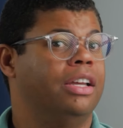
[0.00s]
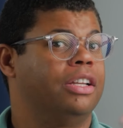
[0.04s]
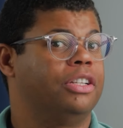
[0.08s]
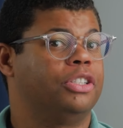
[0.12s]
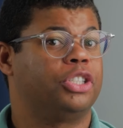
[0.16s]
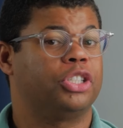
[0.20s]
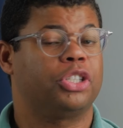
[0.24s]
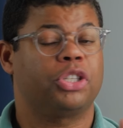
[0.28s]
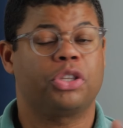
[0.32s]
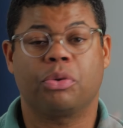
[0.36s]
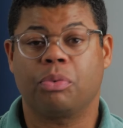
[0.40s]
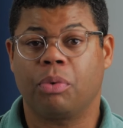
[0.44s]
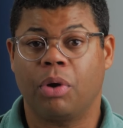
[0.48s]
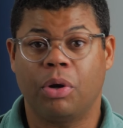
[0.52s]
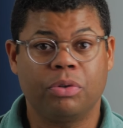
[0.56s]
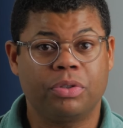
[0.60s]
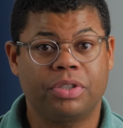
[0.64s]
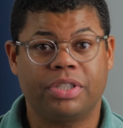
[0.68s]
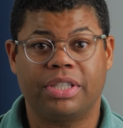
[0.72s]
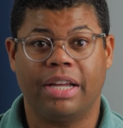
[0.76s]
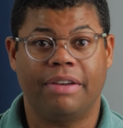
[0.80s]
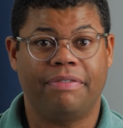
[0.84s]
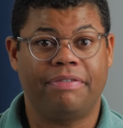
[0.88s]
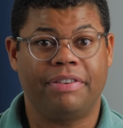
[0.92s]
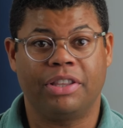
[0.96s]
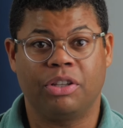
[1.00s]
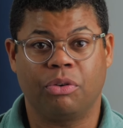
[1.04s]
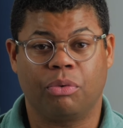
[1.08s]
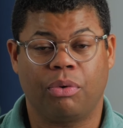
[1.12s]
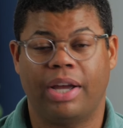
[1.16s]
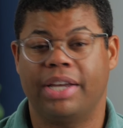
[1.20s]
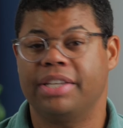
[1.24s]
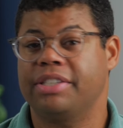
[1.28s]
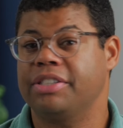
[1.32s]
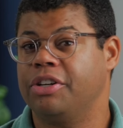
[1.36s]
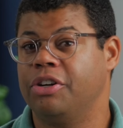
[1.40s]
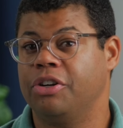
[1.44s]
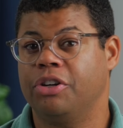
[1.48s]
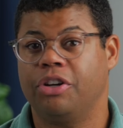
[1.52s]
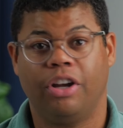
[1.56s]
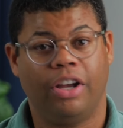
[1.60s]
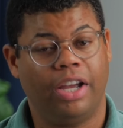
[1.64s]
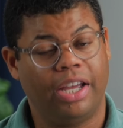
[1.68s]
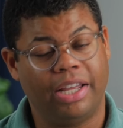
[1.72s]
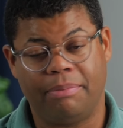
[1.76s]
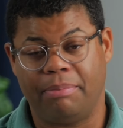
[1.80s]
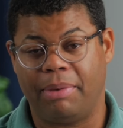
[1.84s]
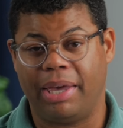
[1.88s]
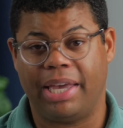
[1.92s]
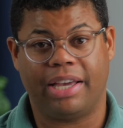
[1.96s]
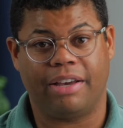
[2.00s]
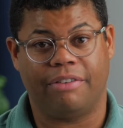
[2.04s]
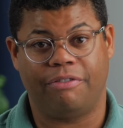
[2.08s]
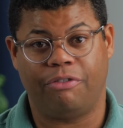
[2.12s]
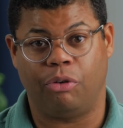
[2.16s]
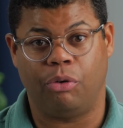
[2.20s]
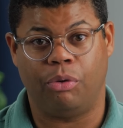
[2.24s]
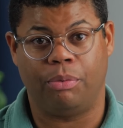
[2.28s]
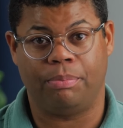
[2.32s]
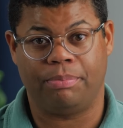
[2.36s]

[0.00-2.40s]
just throw stuff in the rice cooker and make a full